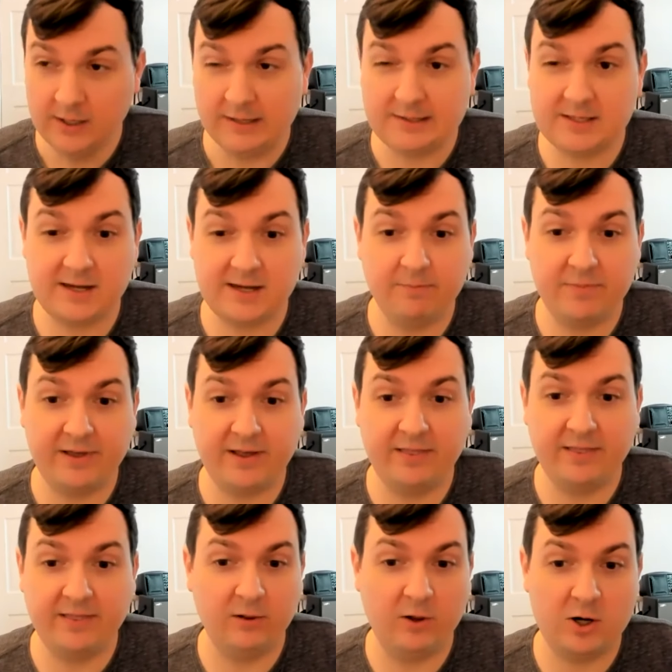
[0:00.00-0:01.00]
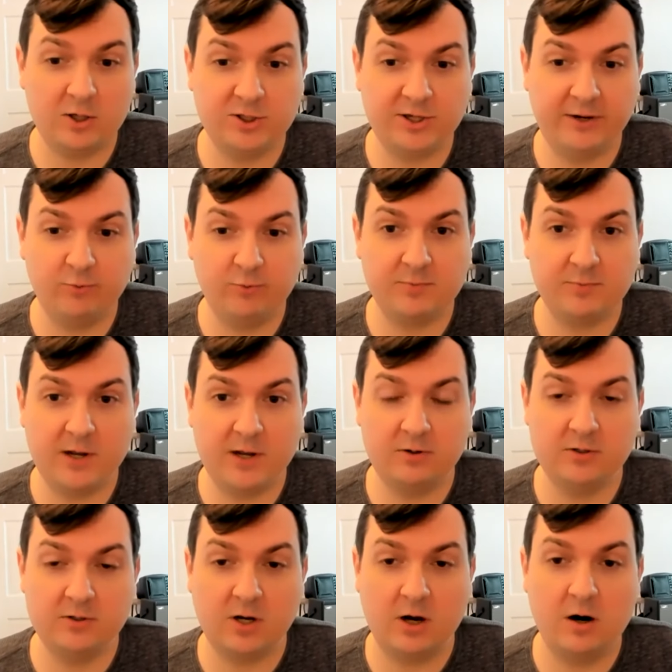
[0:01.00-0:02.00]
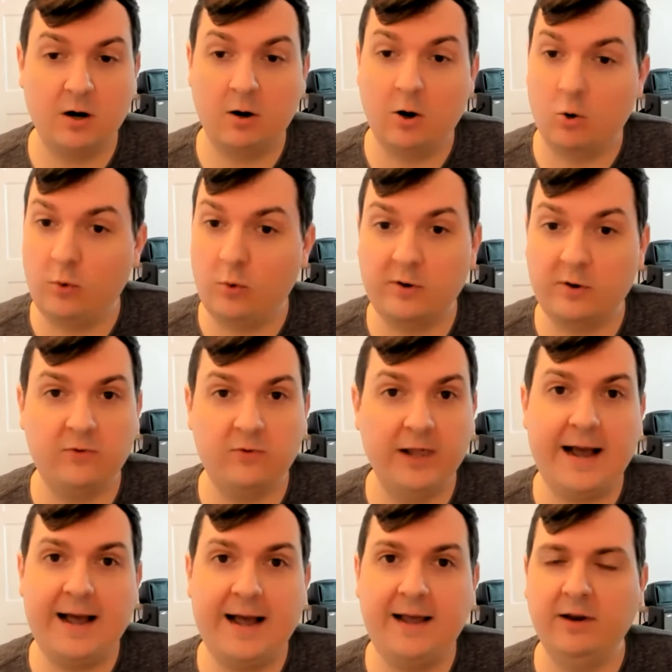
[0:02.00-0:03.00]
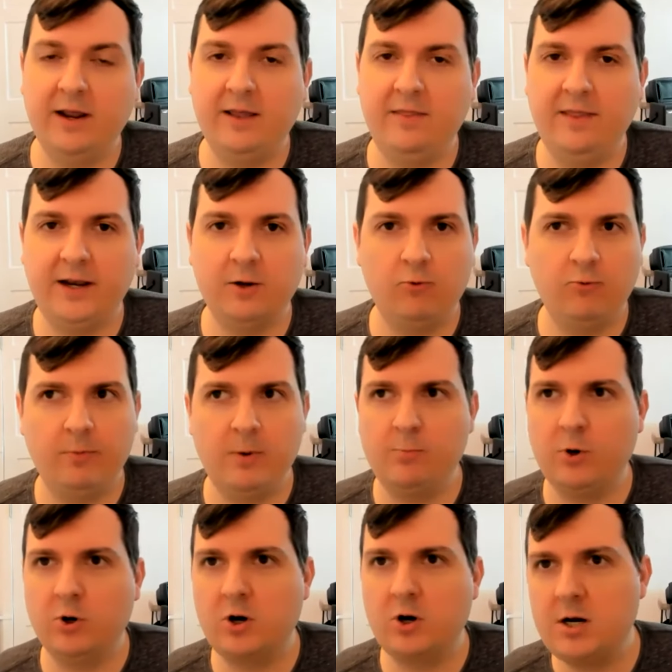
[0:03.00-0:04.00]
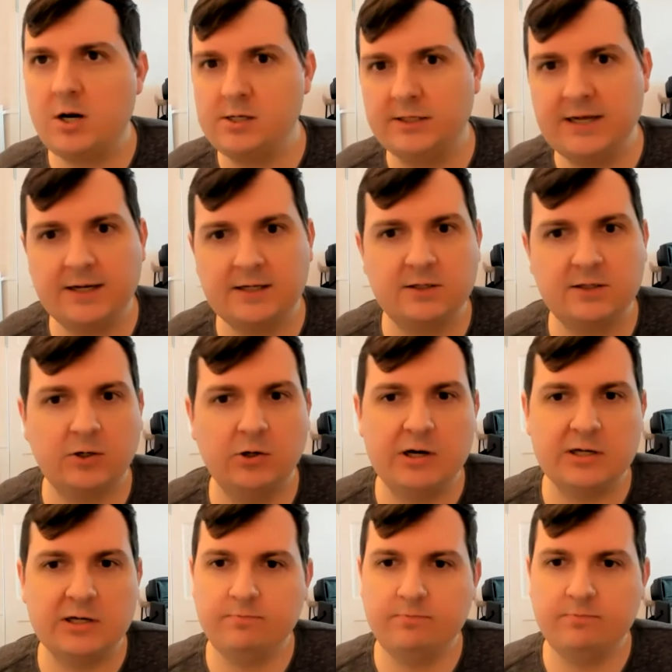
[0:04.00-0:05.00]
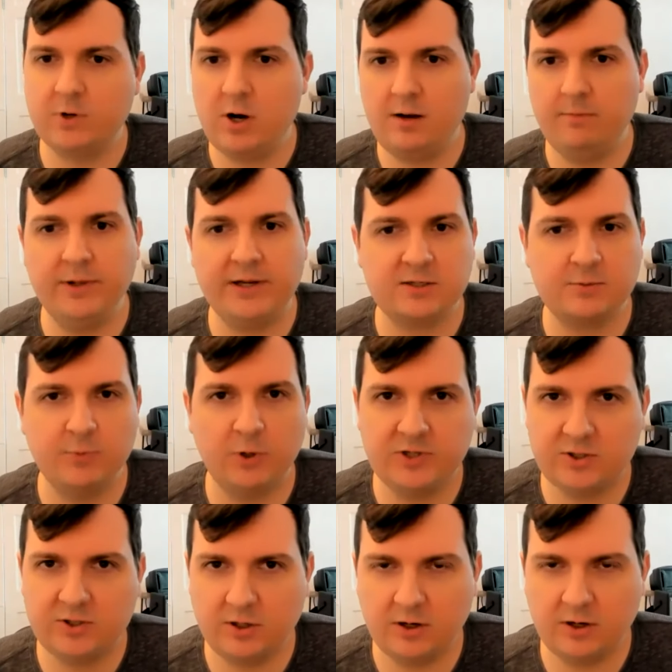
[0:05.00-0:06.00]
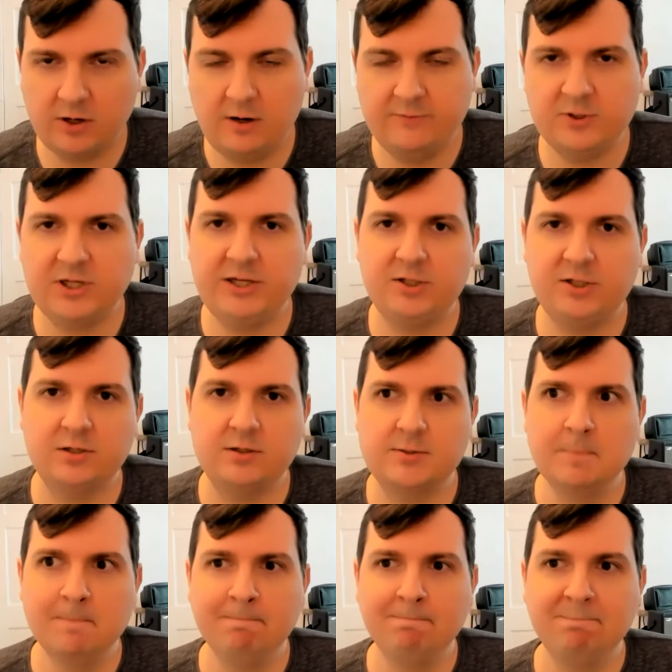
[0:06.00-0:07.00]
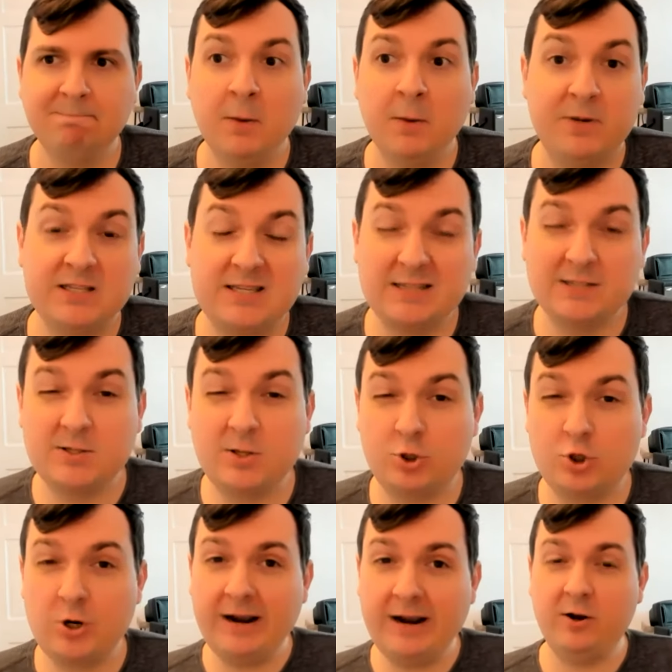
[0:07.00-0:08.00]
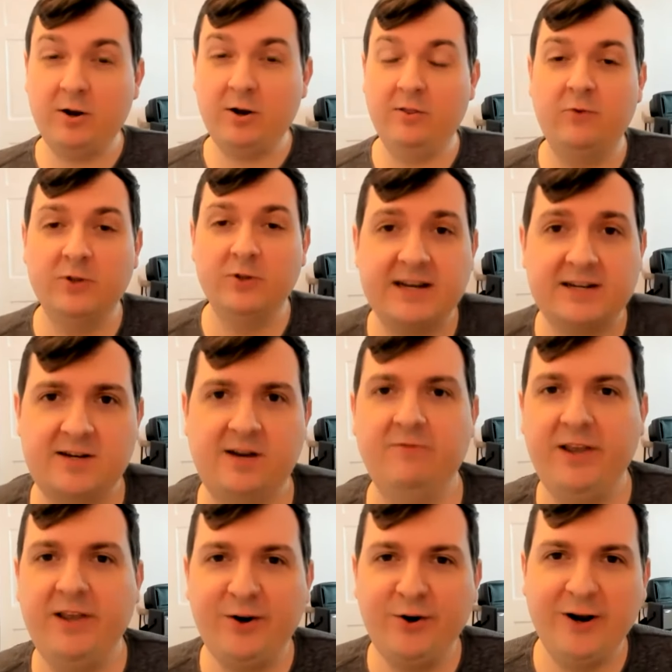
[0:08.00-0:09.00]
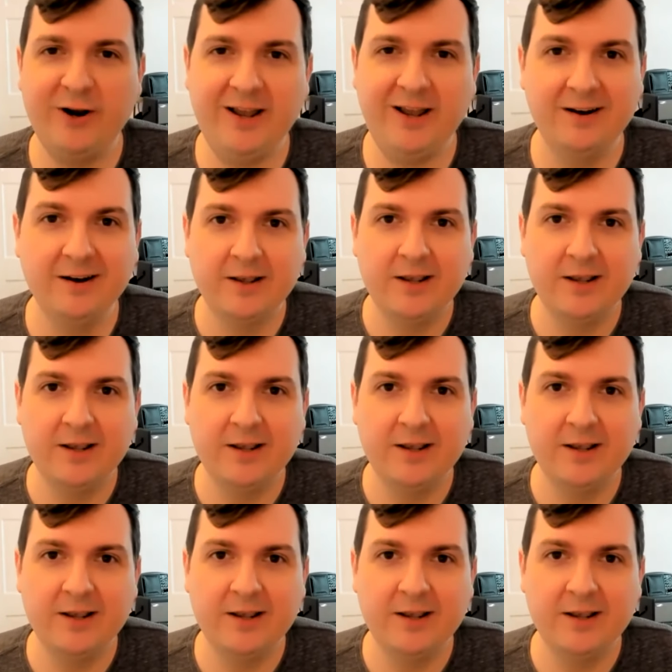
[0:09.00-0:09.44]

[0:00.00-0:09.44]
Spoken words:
It's something that large language models are wonderful at, and they can remember context across complex multi-turn conversations. But since they're trained on the full text of the internet,